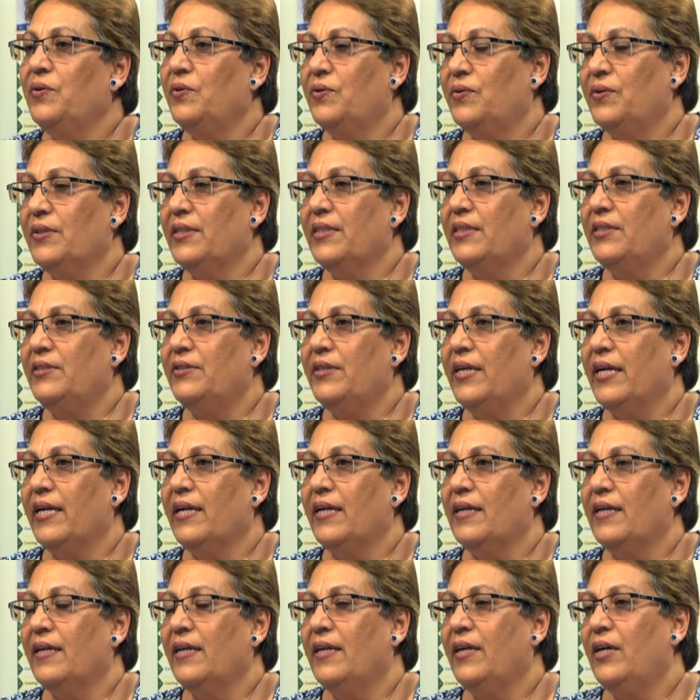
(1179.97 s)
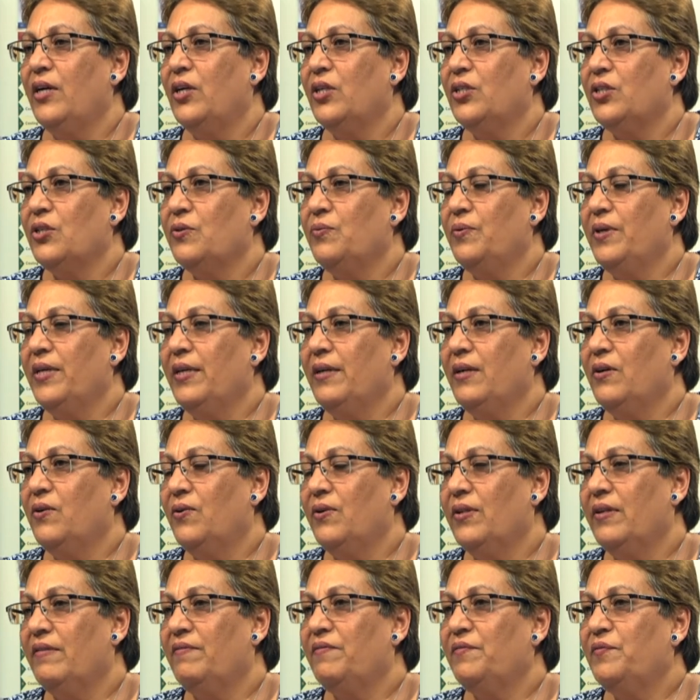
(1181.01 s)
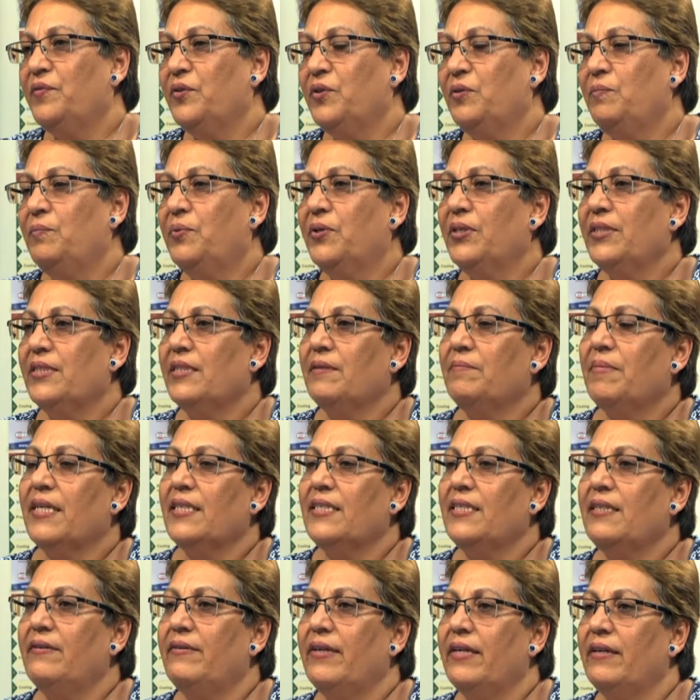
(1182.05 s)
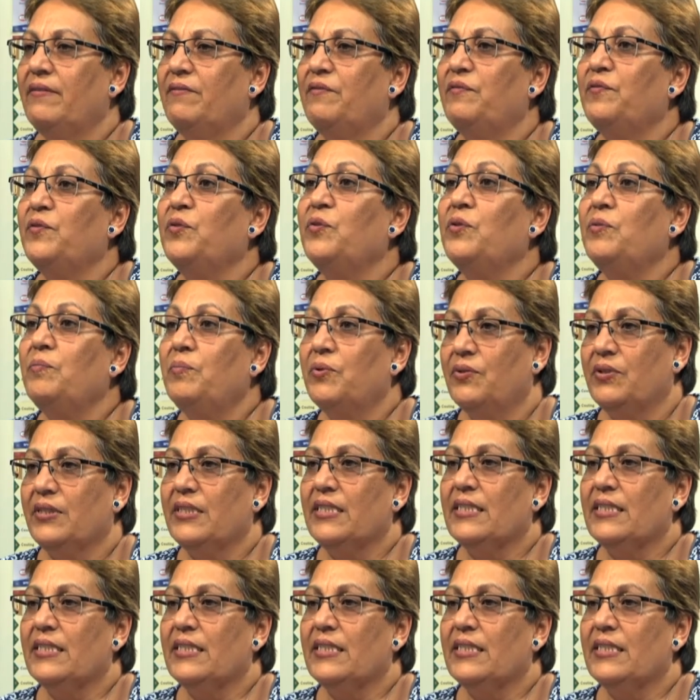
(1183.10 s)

or the drink. So we call them food poisoning bacteria and foodborne